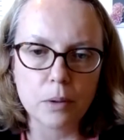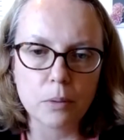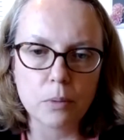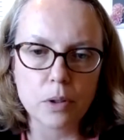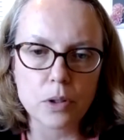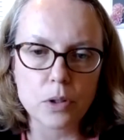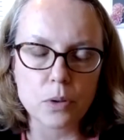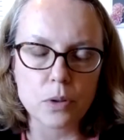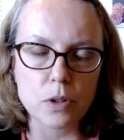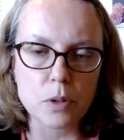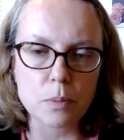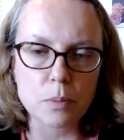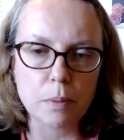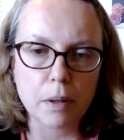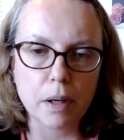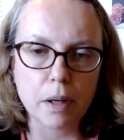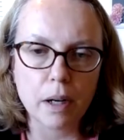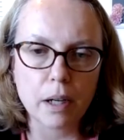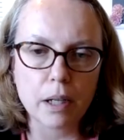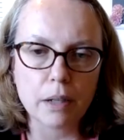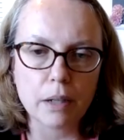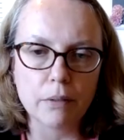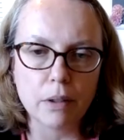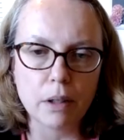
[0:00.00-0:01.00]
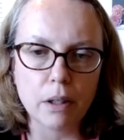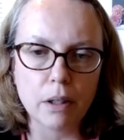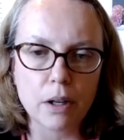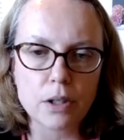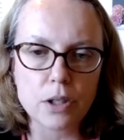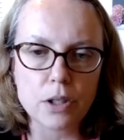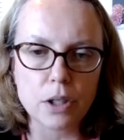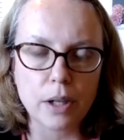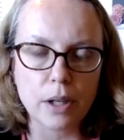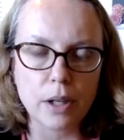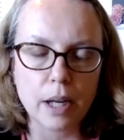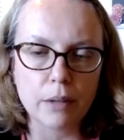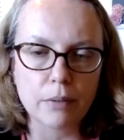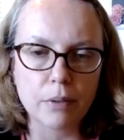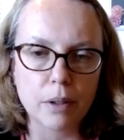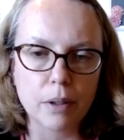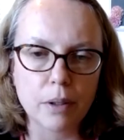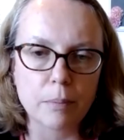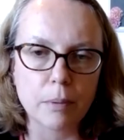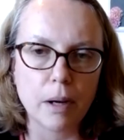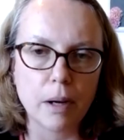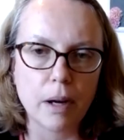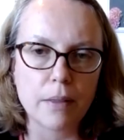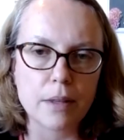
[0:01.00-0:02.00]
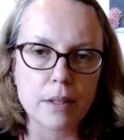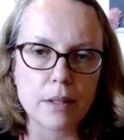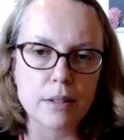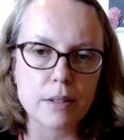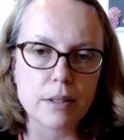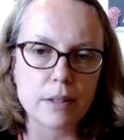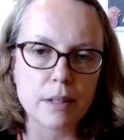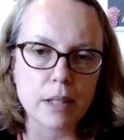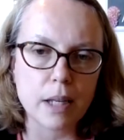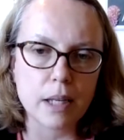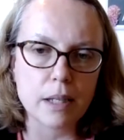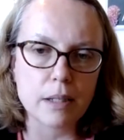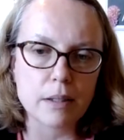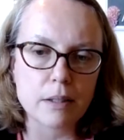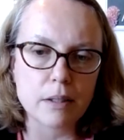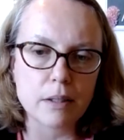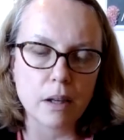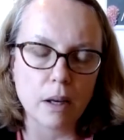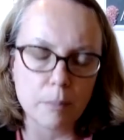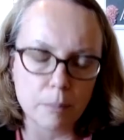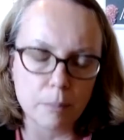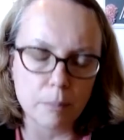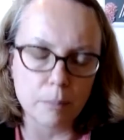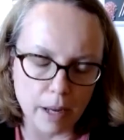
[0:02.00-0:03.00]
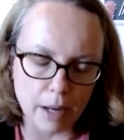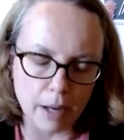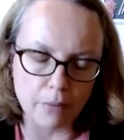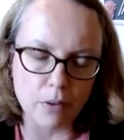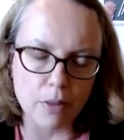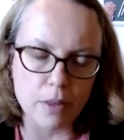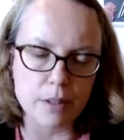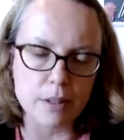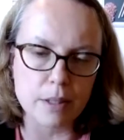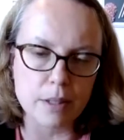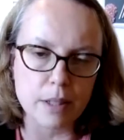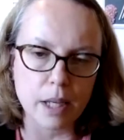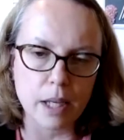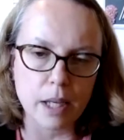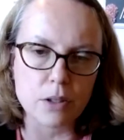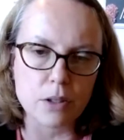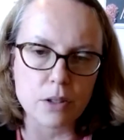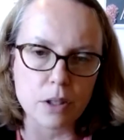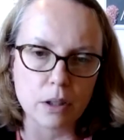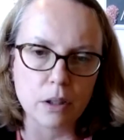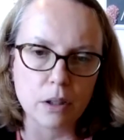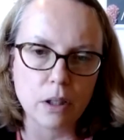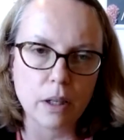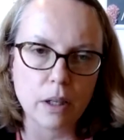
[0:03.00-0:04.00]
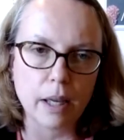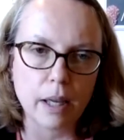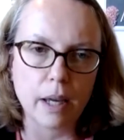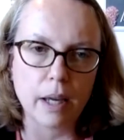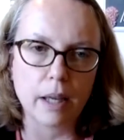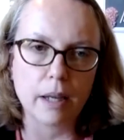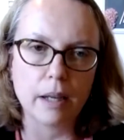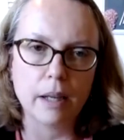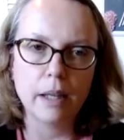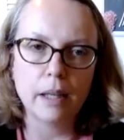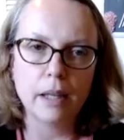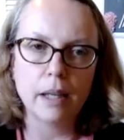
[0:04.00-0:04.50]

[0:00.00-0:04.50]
which was part of a larger effort on behalf of the state to look at